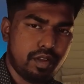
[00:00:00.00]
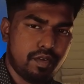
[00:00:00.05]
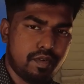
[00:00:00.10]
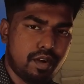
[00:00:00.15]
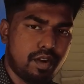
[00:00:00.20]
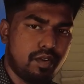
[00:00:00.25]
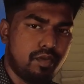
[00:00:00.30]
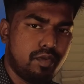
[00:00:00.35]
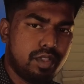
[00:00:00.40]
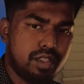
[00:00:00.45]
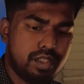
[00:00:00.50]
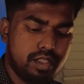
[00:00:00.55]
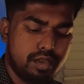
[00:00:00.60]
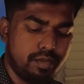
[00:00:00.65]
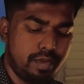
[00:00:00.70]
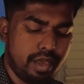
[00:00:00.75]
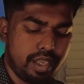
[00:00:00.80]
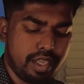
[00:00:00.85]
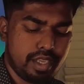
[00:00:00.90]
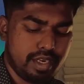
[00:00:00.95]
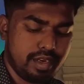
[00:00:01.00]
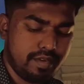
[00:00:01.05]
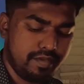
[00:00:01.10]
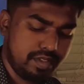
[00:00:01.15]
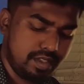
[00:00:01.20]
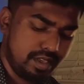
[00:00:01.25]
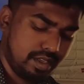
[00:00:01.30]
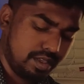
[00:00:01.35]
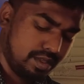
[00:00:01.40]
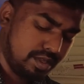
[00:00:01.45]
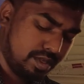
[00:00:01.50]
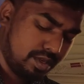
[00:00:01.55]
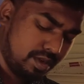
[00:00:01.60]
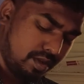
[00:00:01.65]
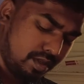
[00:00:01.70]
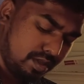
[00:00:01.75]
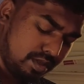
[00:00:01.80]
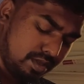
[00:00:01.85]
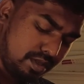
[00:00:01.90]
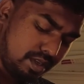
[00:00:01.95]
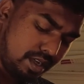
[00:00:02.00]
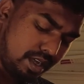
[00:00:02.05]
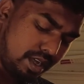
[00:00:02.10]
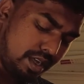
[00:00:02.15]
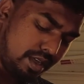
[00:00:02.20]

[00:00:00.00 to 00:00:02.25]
around with the mic and everything installed,